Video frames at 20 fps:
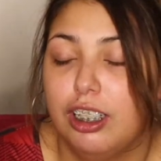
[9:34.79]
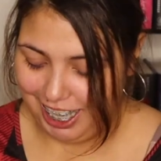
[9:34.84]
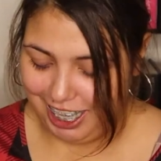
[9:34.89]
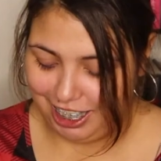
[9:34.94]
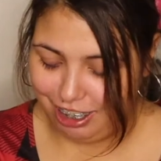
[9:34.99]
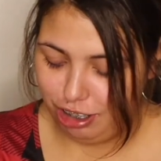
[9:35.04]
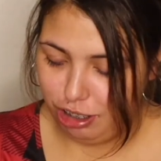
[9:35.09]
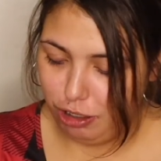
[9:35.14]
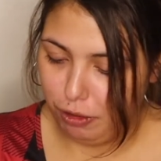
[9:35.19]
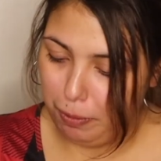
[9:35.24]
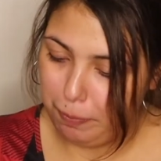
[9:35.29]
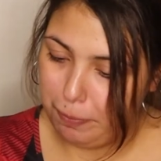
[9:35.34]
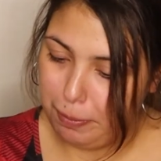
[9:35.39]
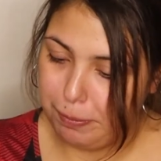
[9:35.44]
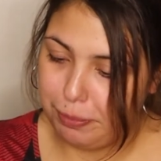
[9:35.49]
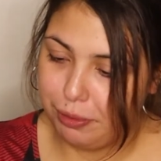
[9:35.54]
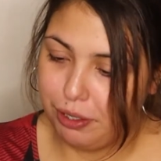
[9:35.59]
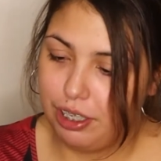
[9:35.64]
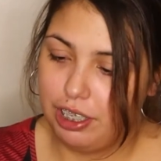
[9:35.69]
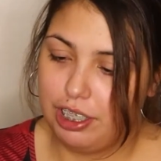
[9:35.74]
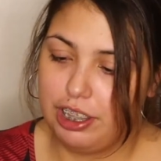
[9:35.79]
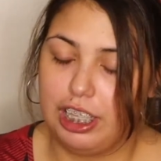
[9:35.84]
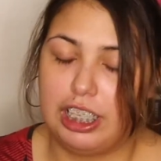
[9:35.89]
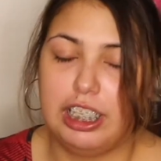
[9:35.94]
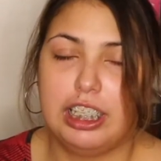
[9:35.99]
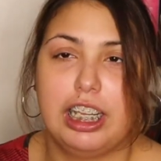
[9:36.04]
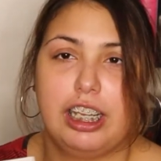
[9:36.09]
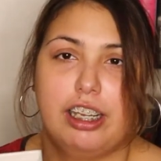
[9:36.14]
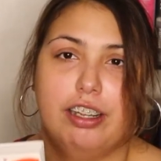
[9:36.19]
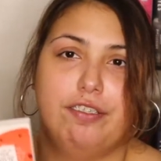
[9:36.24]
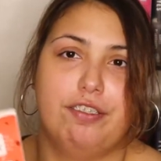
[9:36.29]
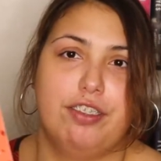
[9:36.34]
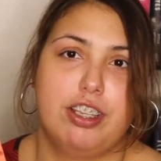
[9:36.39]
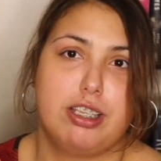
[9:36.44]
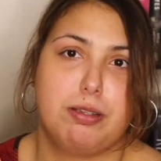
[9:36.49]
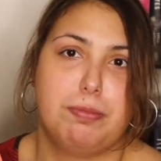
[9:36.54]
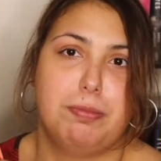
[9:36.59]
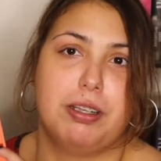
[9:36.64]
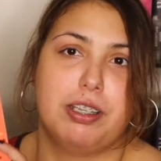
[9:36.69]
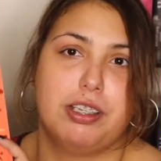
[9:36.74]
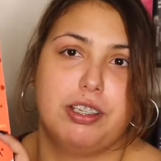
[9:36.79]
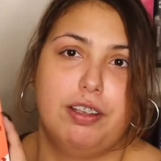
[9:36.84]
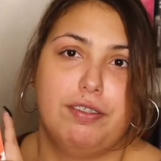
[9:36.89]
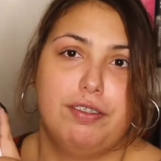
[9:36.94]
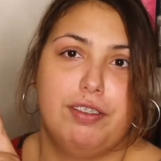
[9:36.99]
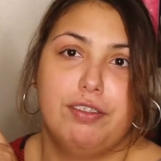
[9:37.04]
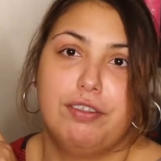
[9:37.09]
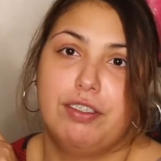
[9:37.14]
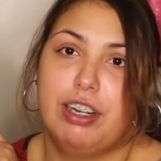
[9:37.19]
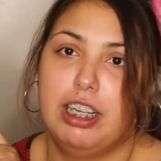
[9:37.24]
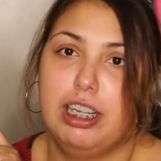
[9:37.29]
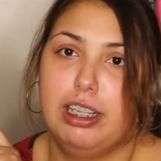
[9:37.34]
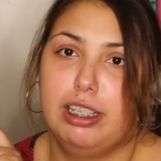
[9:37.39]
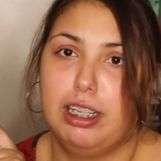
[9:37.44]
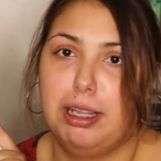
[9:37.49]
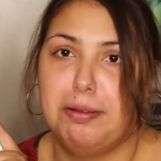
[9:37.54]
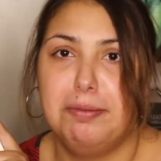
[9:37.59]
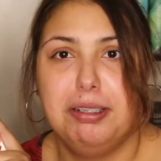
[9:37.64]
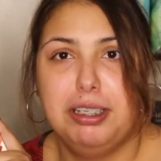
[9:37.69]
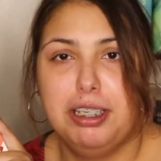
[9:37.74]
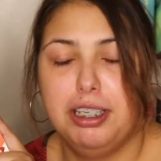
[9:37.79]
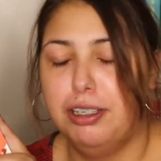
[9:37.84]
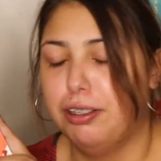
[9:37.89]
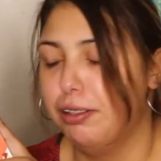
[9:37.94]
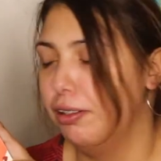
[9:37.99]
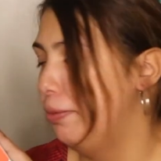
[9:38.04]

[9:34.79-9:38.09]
I don't know what people are thinking of this book, so if you've read it, let me know.